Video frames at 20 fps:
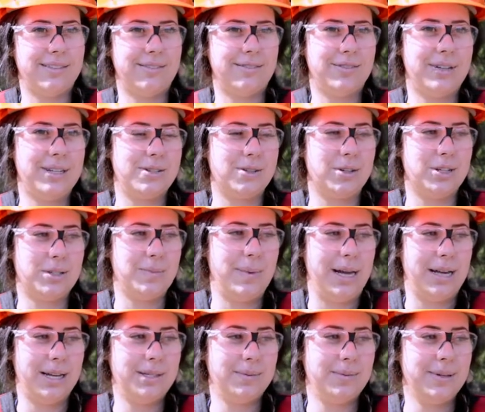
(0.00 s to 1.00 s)
resource
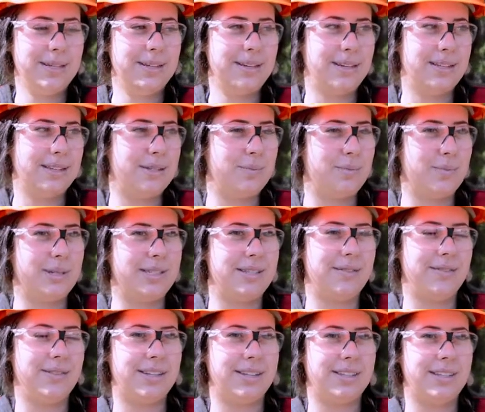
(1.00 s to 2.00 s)
management and
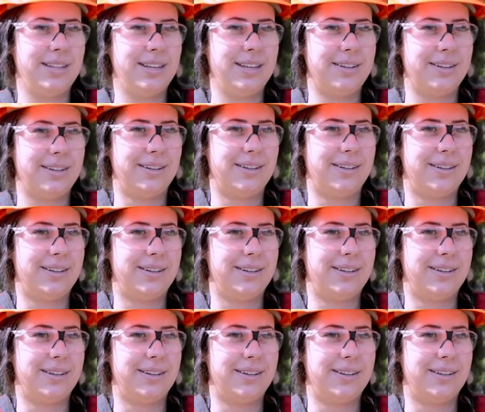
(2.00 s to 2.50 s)
specifically